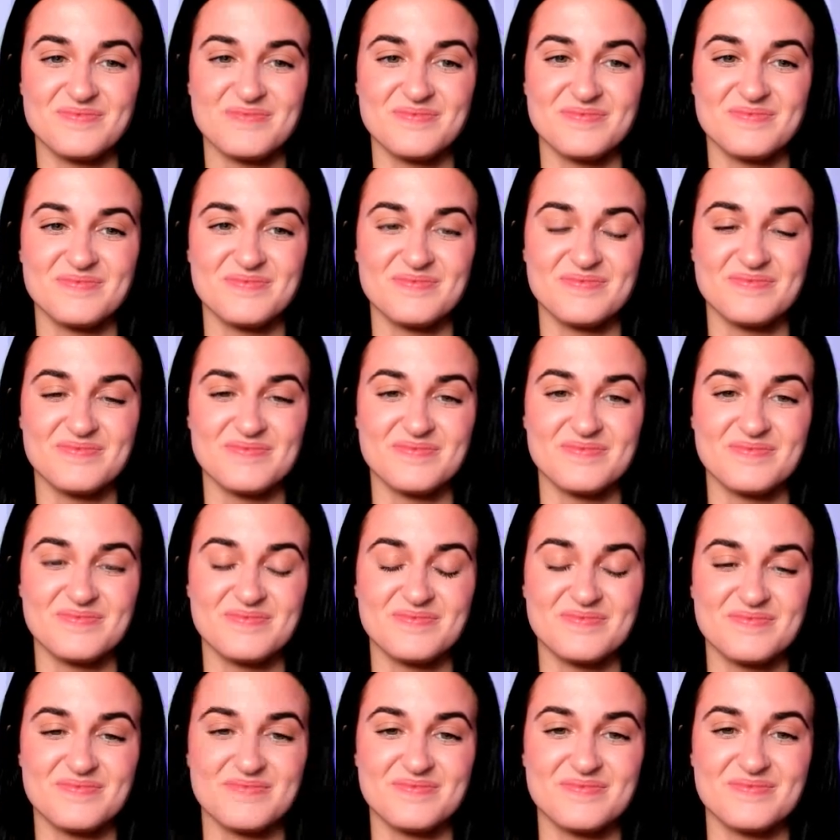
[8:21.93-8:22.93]

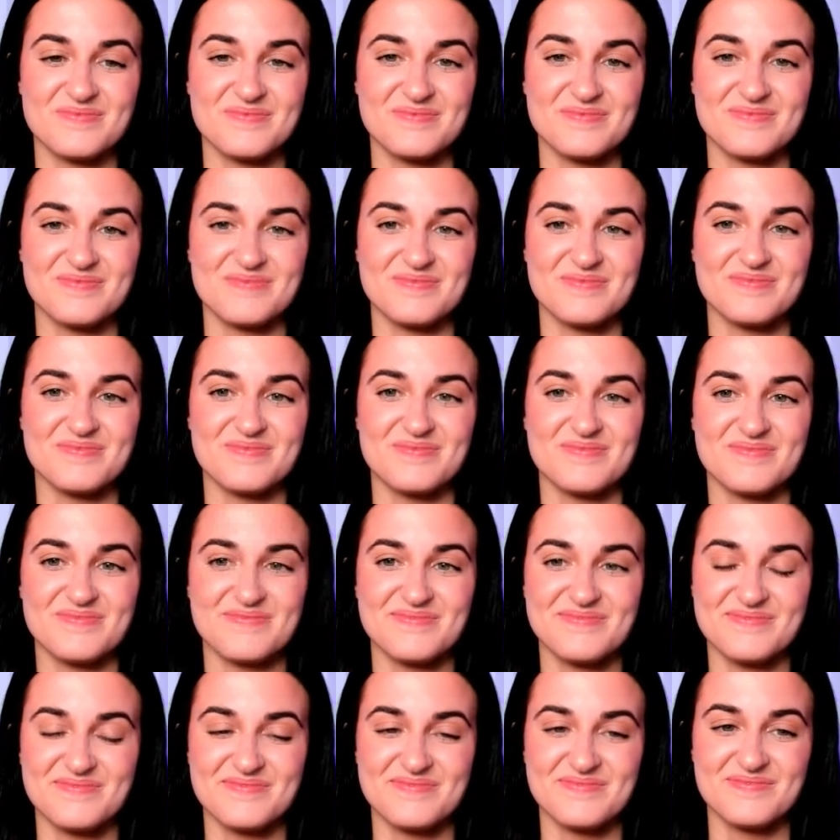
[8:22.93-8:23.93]

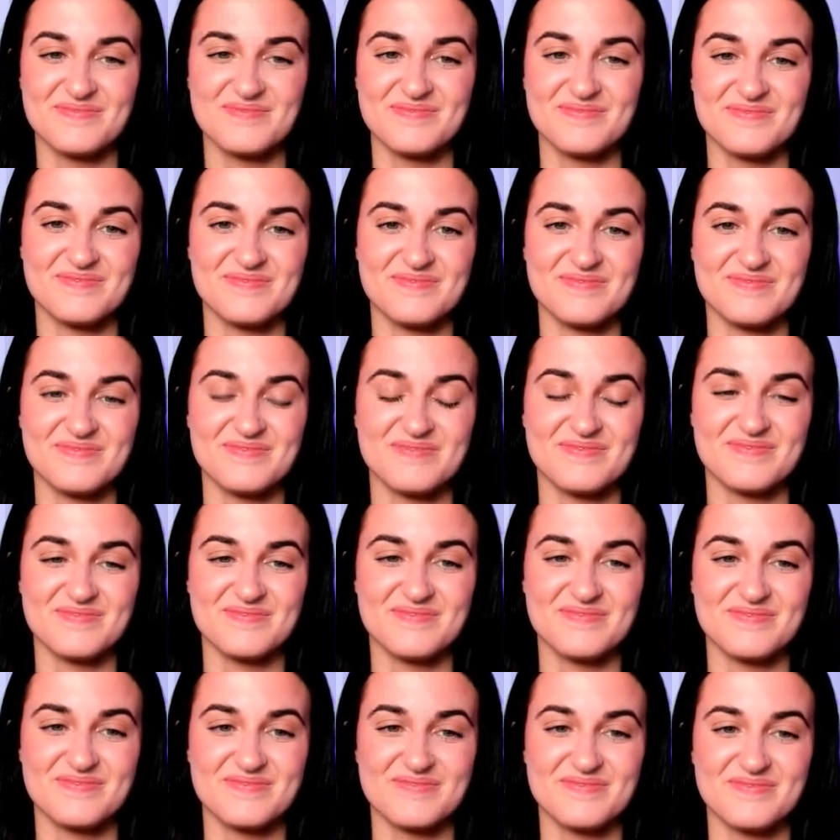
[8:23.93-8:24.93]

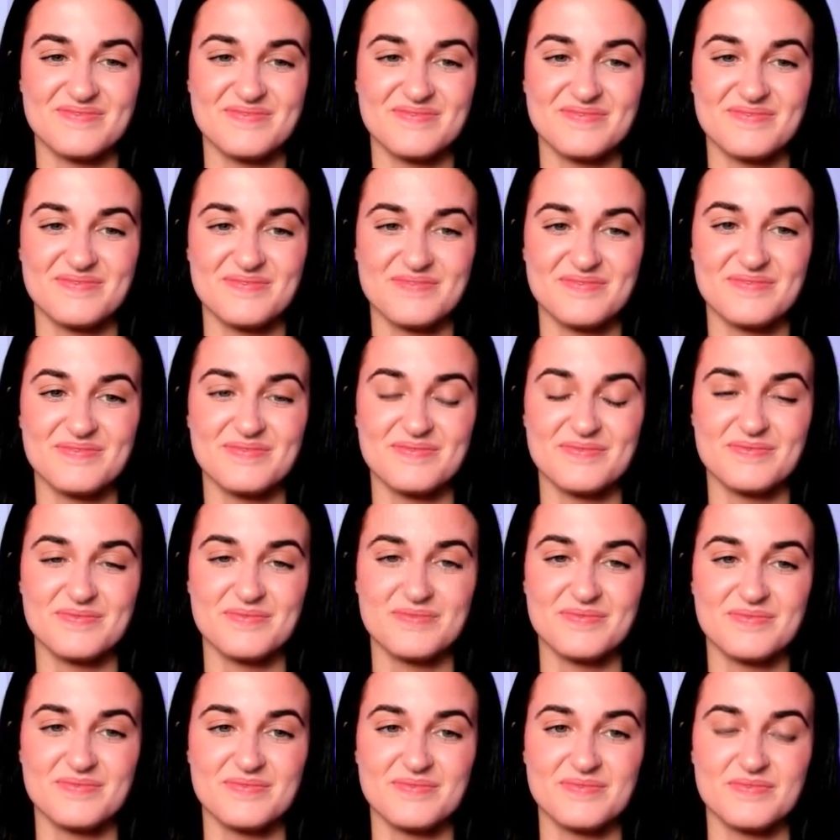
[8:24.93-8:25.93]

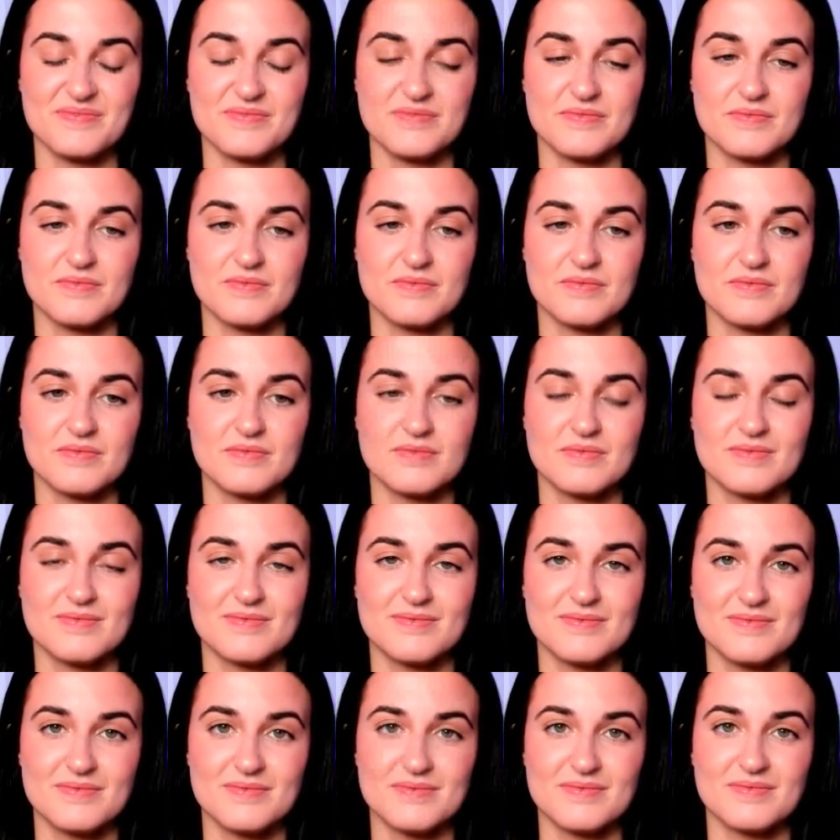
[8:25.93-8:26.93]

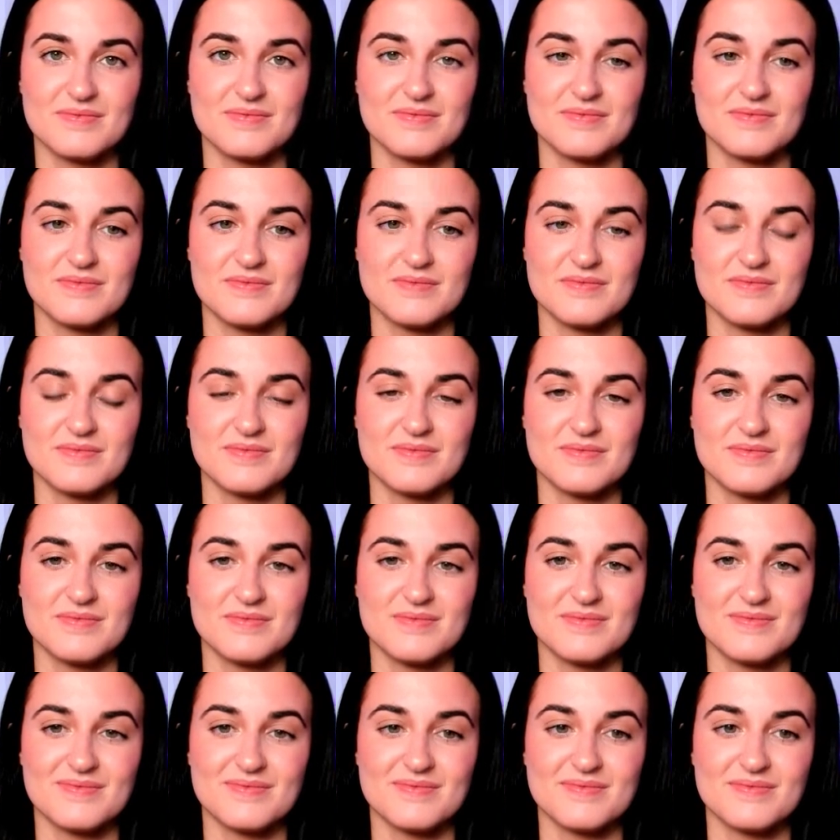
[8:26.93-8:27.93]

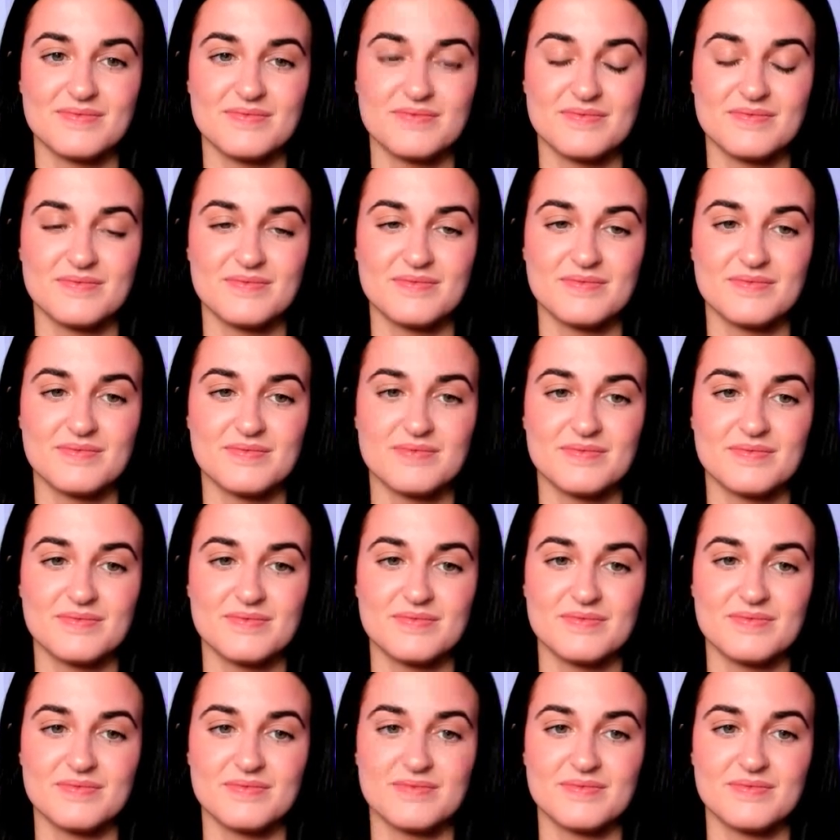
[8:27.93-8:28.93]

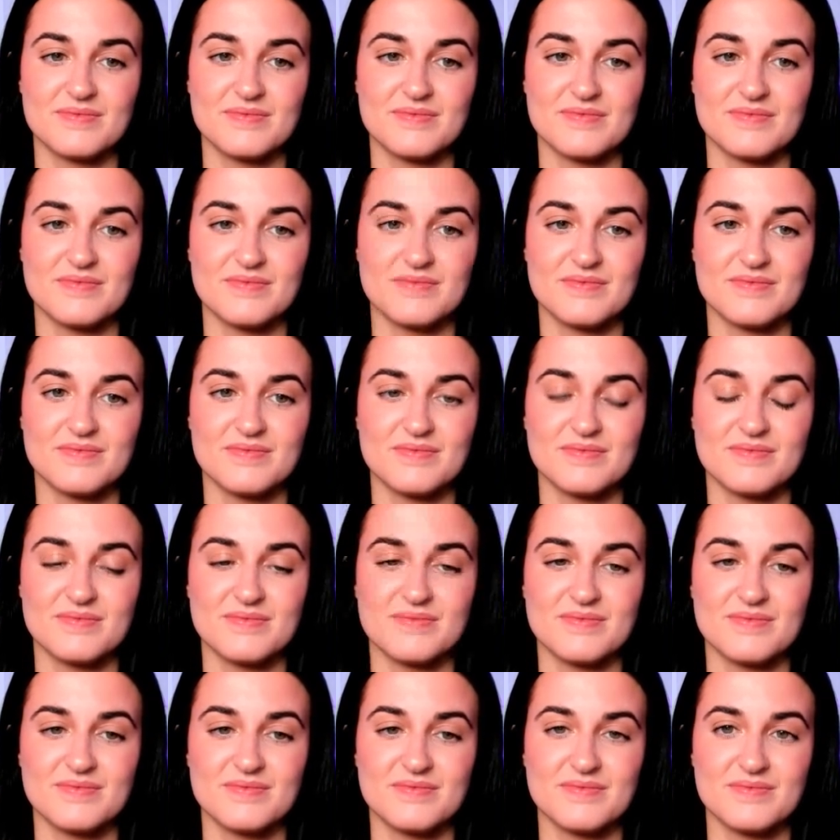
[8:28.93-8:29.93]
No words are spoken by the person on screen.